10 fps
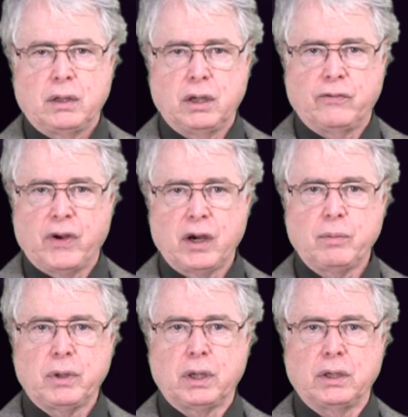The
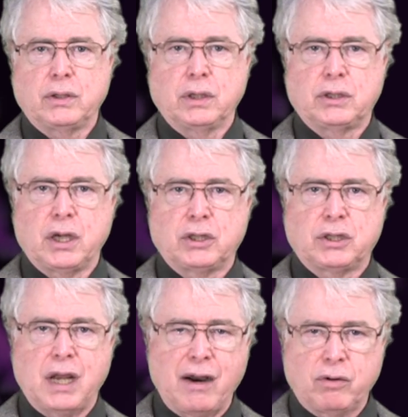environment is in
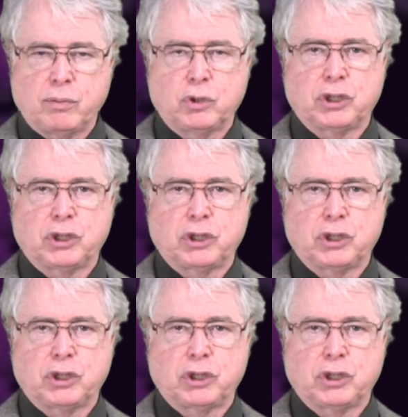such terrible